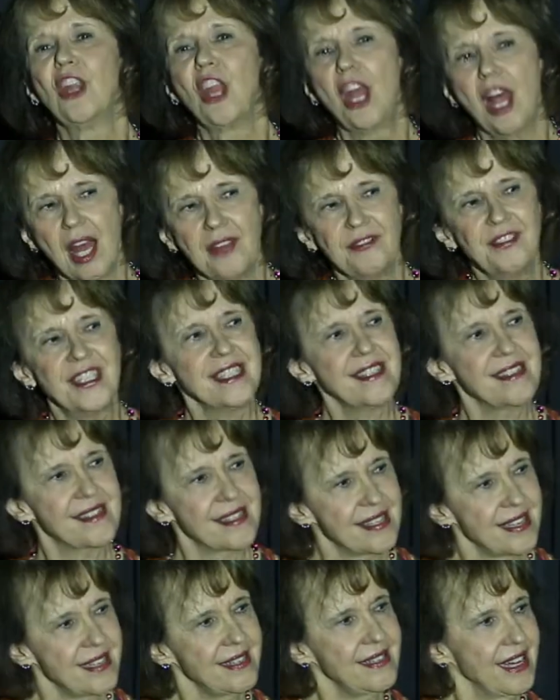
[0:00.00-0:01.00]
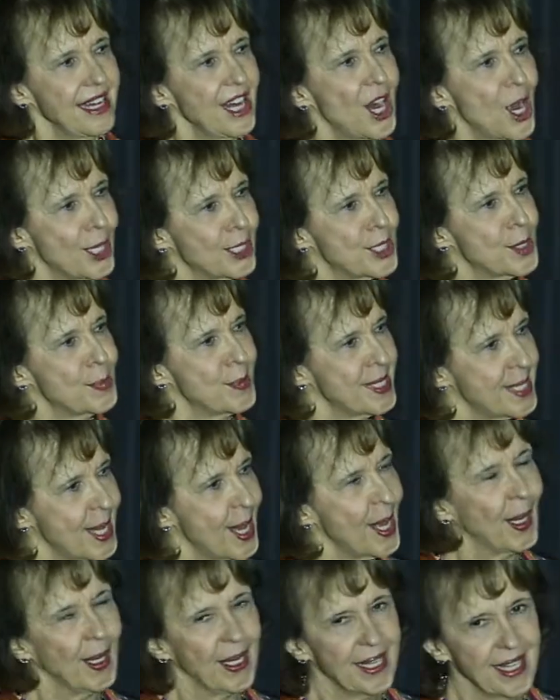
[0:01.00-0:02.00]
loved extending
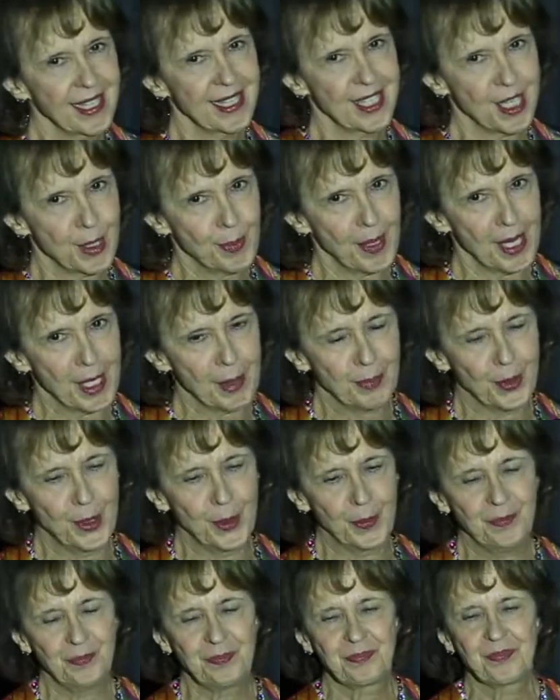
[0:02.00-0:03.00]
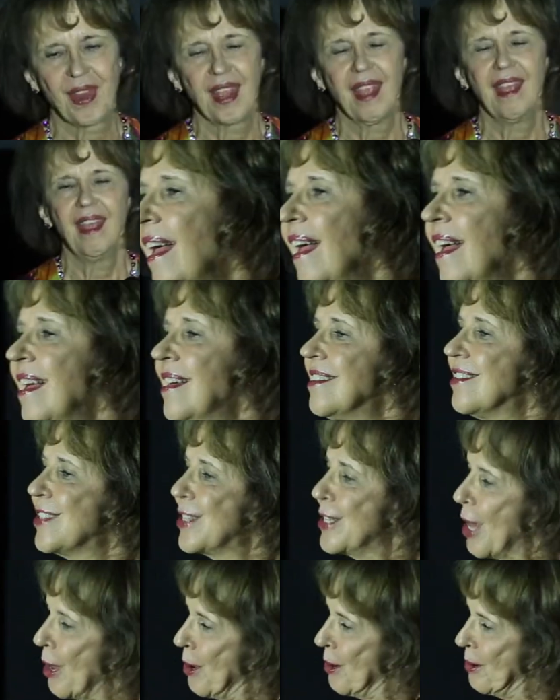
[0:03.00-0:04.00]
hospitality to people.
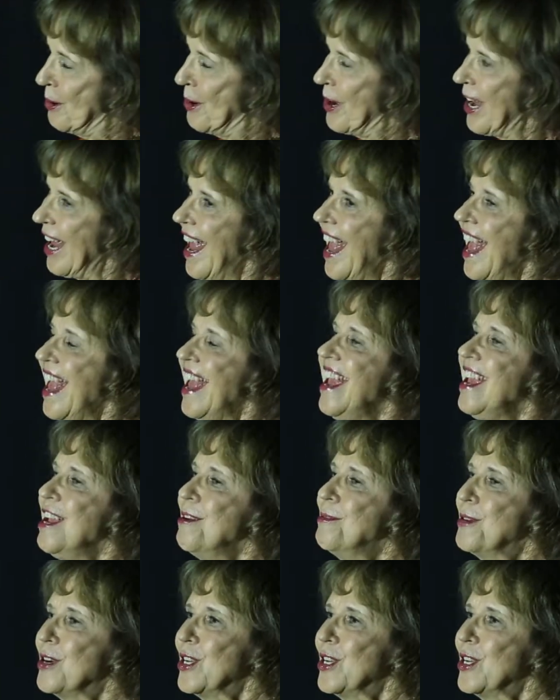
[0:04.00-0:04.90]
So he